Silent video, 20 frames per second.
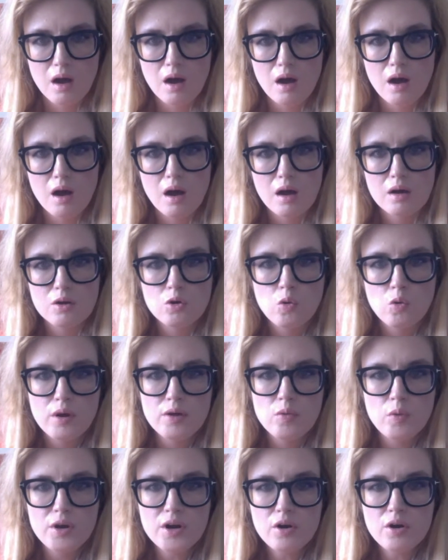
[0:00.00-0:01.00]
Uh,
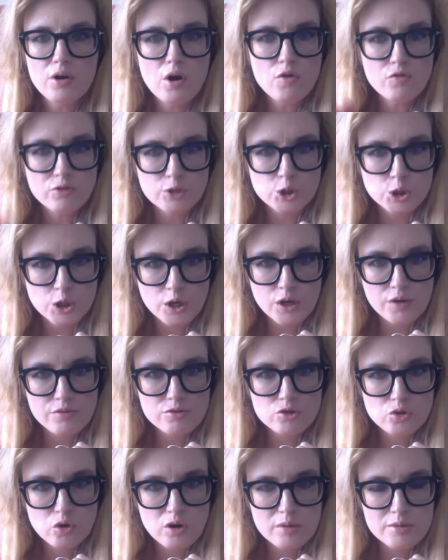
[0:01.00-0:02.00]
Quinn, we don't know for sure if
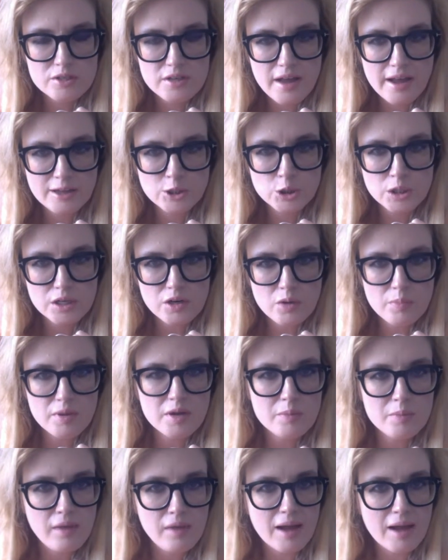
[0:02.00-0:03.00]
Storm is actually going to be
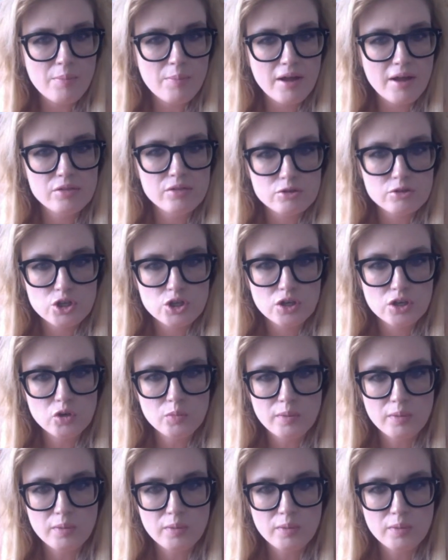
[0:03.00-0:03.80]
in Black Panther 2,